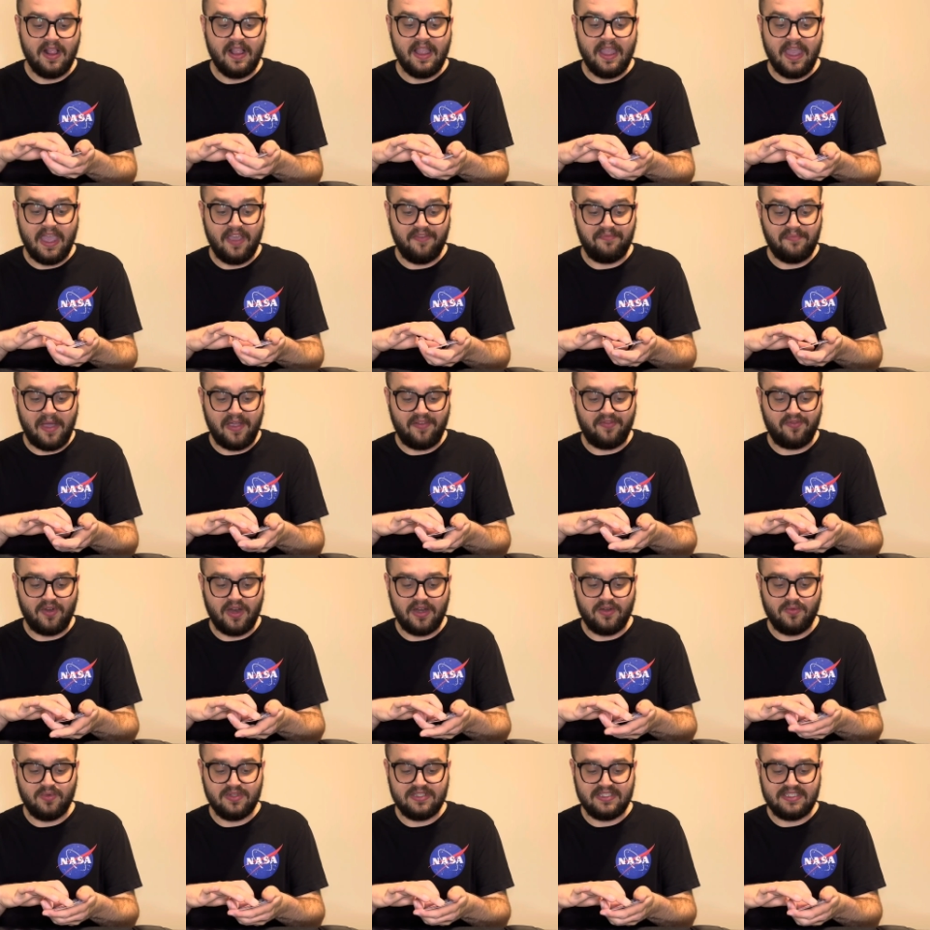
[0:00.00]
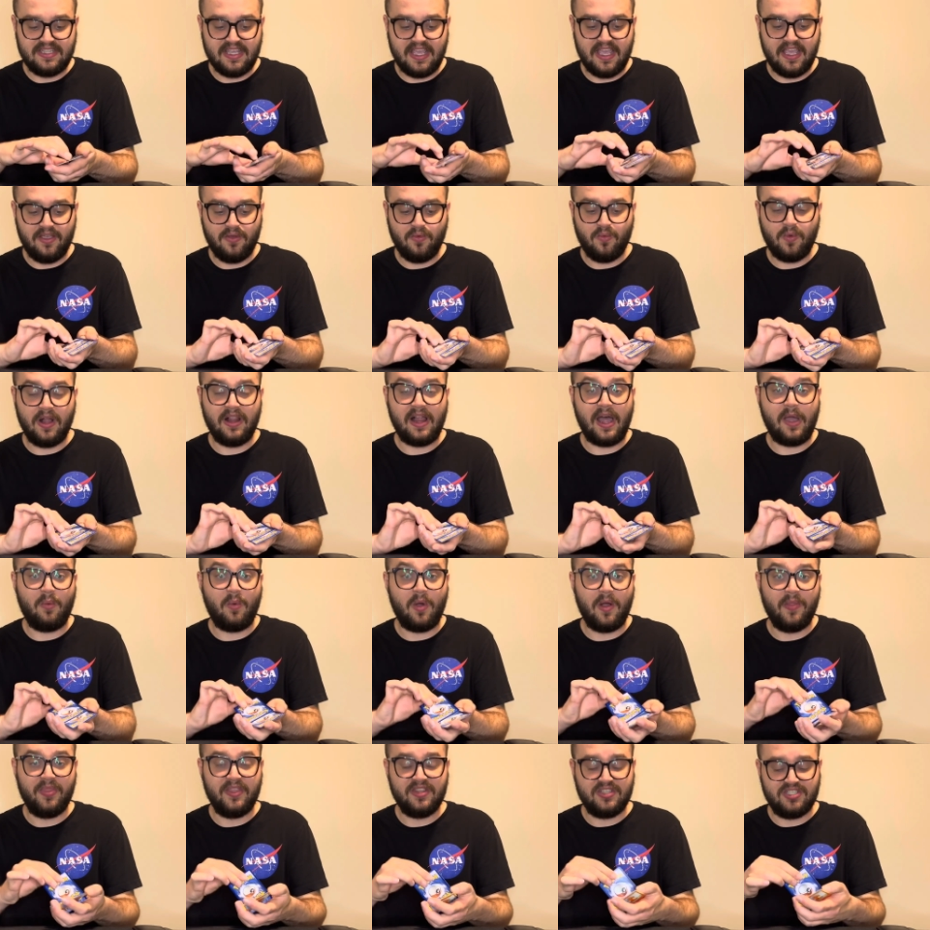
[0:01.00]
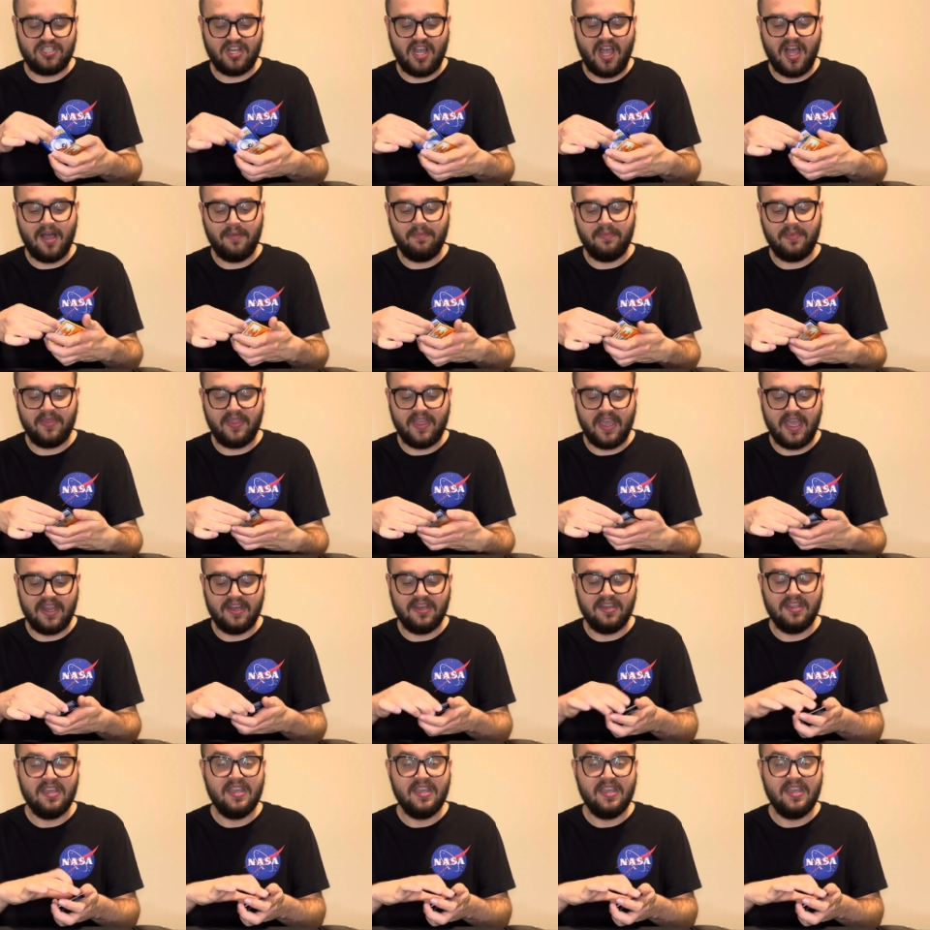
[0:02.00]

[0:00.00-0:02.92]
If my friend would say, well, I want the top, then